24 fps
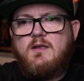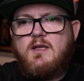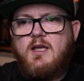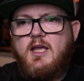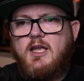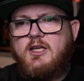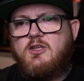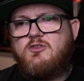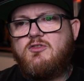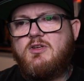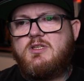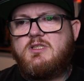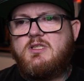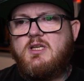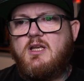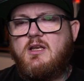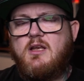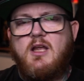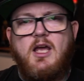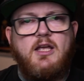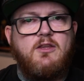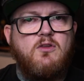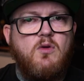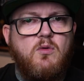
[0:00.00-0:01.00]

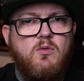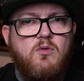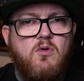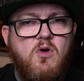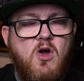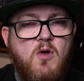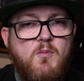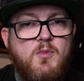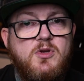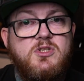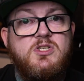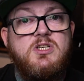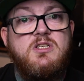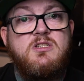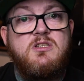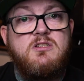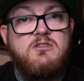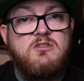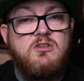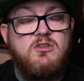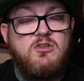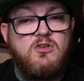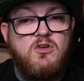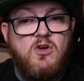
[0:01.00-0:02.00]
interesting. I don't know how much this
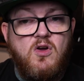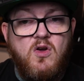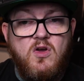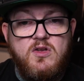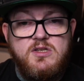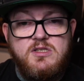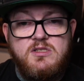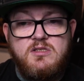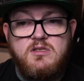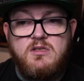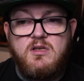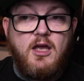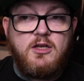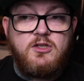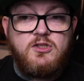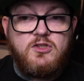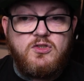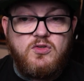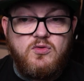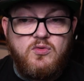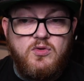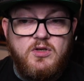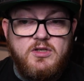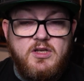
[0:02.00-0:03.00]
is going to cost. As
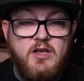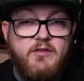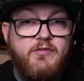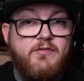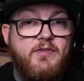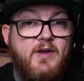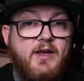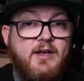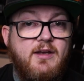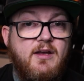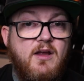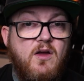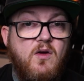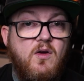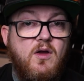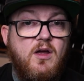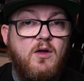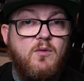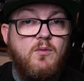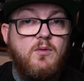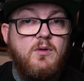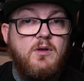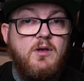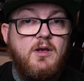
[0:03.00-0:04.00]
soon as I find out,
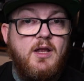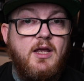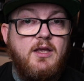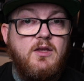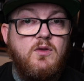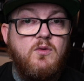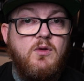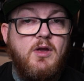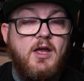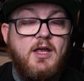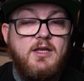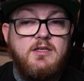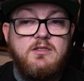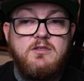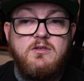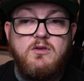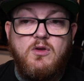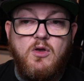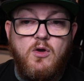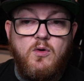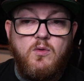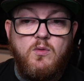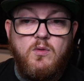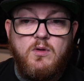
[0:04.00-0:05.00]
I will let you guys
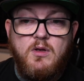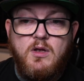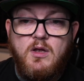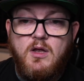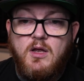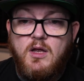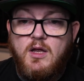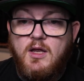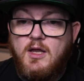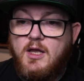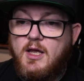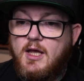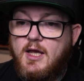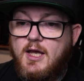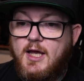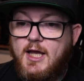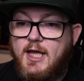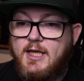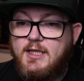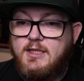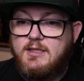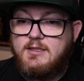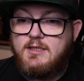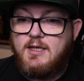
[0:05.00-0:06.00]
know.
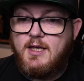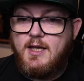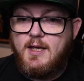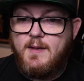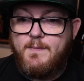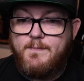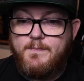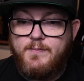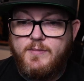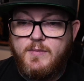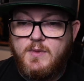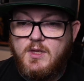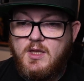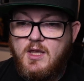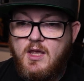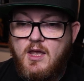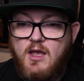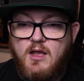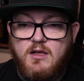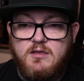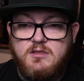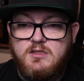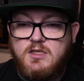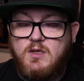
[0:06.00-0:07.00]
And
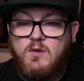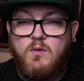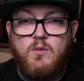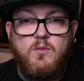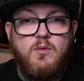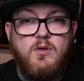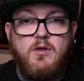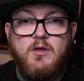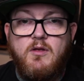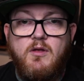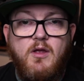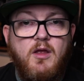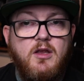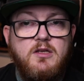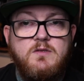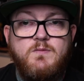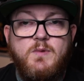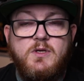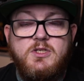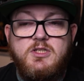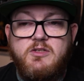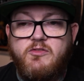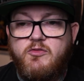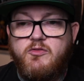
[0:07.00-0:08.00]
I'll see as
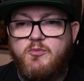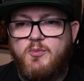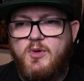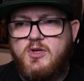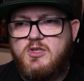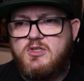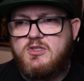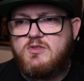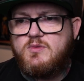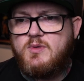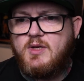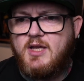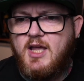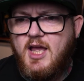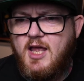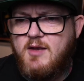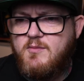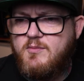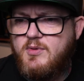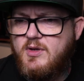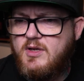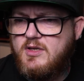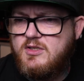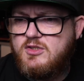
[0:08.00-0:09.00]
much information as we can.
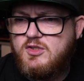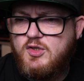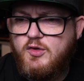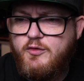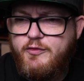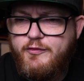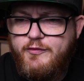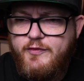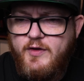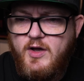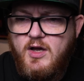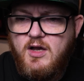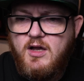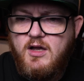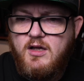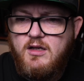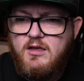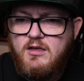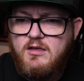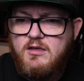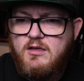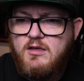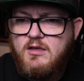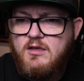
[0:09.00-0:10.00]
But so far,
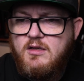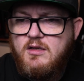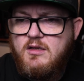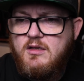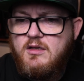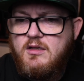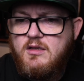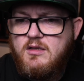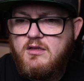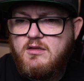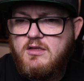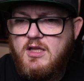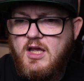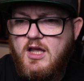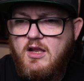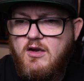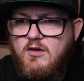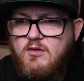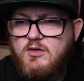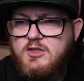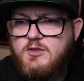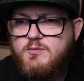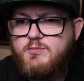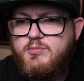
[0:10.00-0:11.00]
that
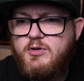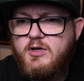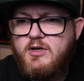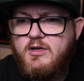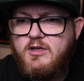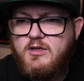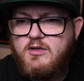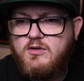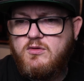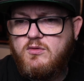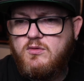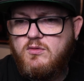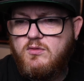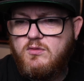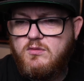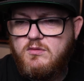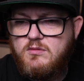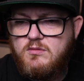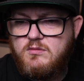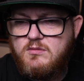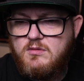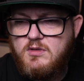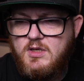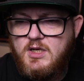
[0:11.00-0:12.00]
looks pretty
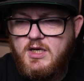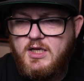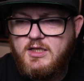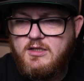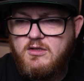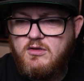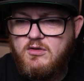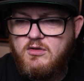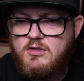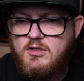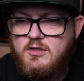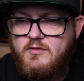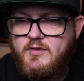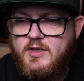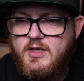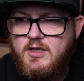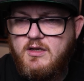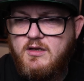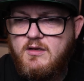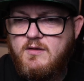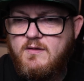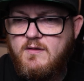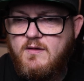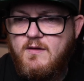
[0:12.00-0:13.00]
cool. I like the look of it.
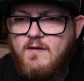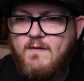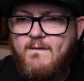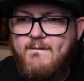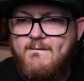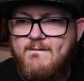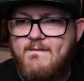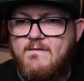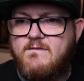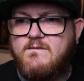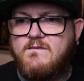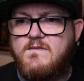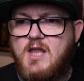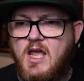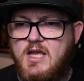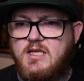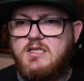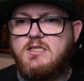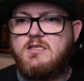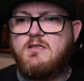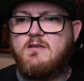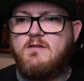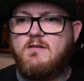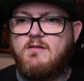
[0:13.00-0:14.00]

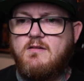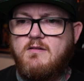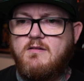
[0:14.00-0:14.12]
Nice.